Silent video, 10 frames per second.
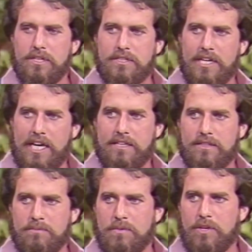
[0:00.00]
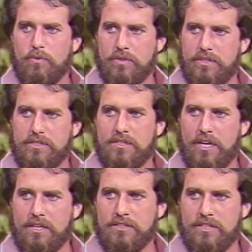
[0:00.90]
to attack them with this
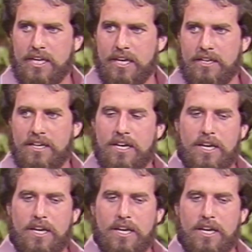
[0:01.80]
knowledge in hand,